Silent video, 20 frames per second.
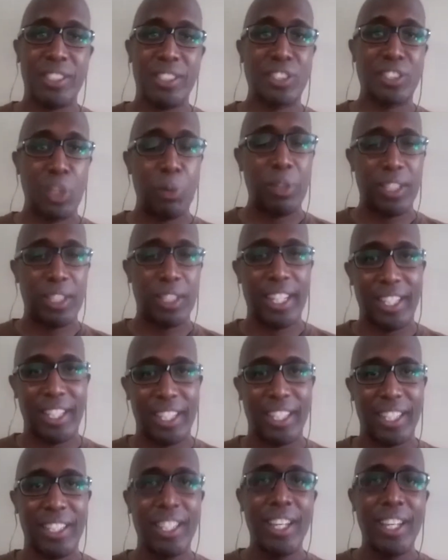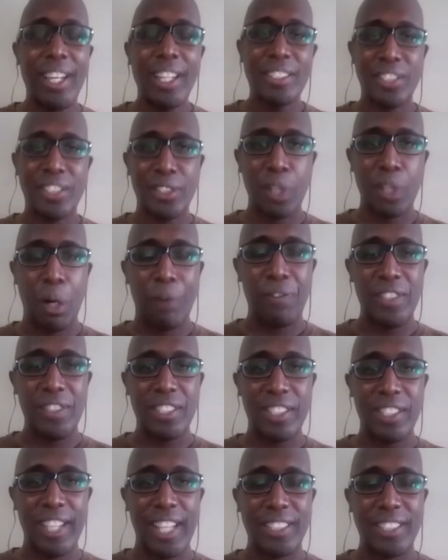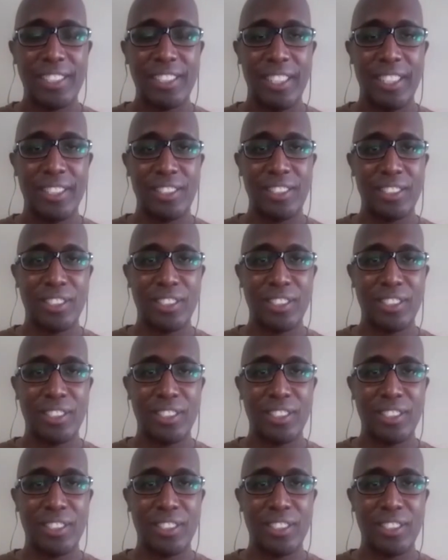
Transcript: So relating to dolphins in that sense.